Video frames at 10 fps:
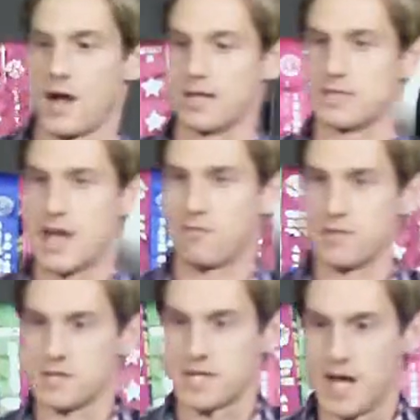I sat
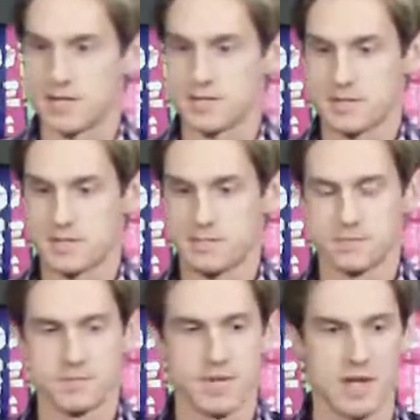for the test,
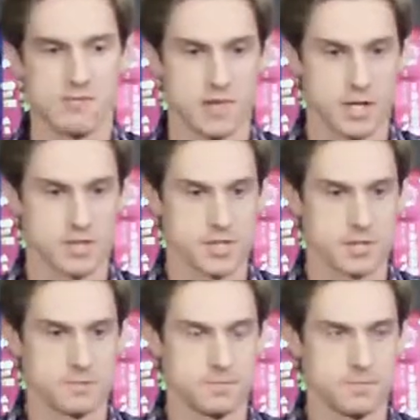I finished
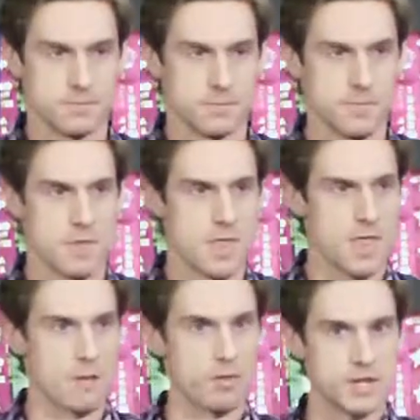it.
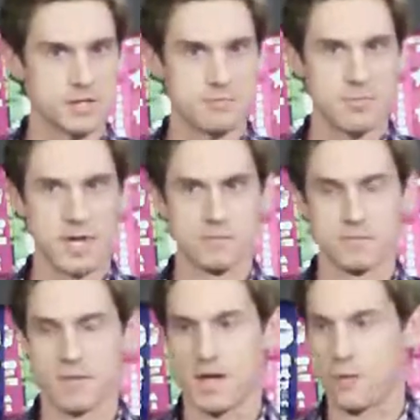I pressed submit,
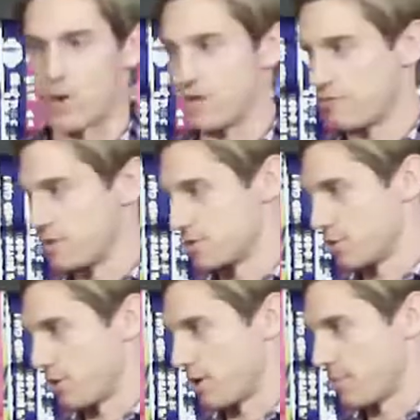and waited for the
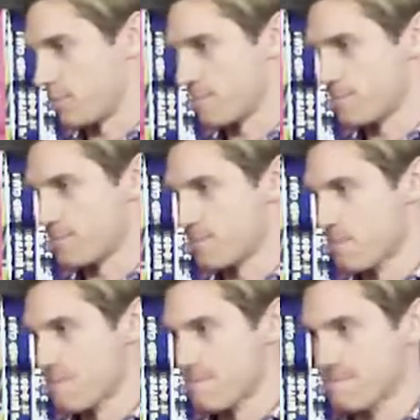score.
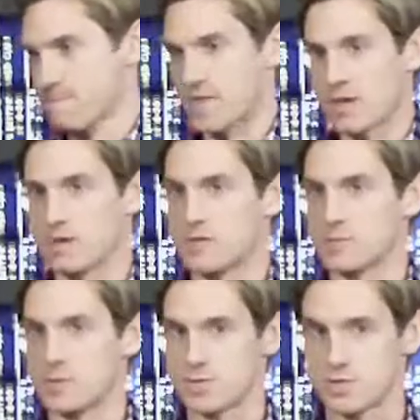
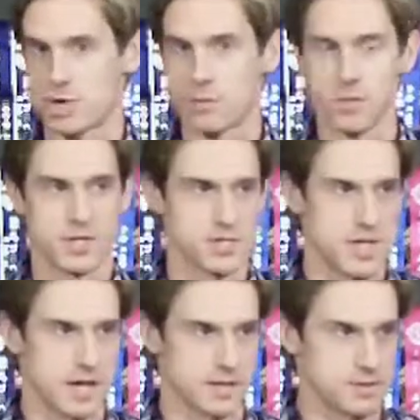It's supposed to show up within
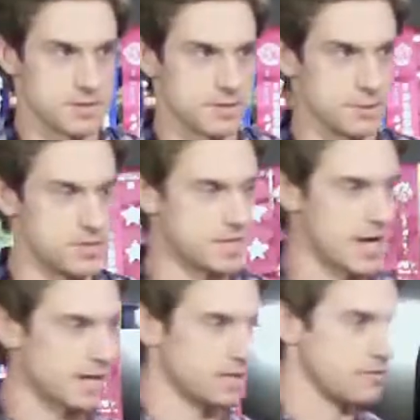seconds. Those
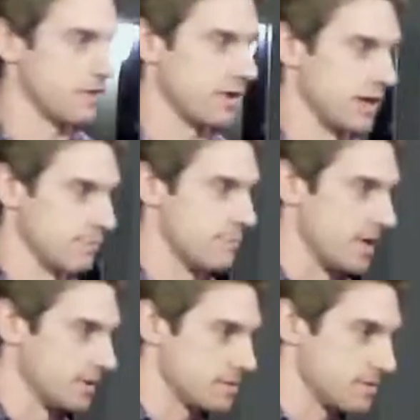seconds felt like
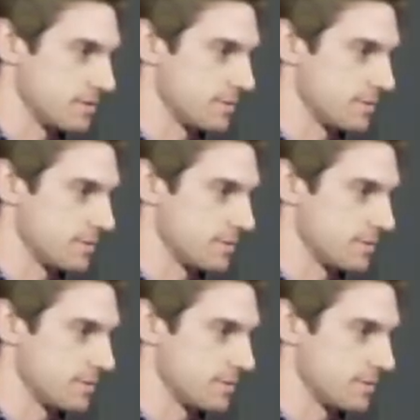minutes.